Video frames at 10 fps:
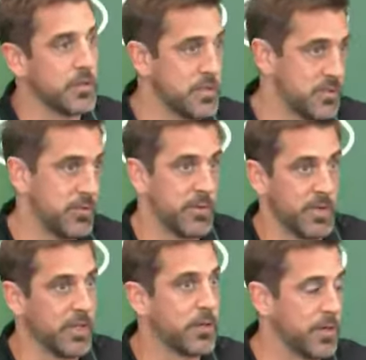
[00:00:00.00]
the story,
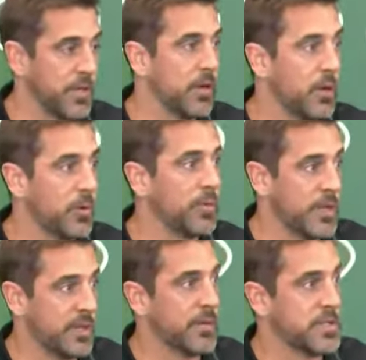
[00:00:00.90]
they couldn't get a hold of
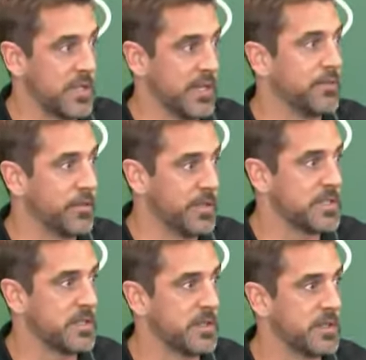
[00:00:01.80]
me, which led for
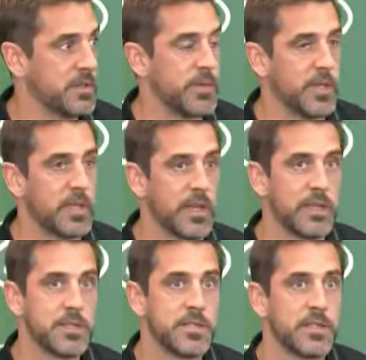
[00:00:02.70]
this to, to be the
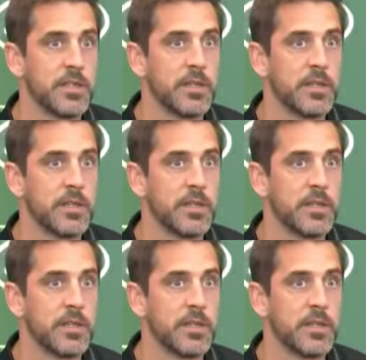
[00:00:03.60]
case.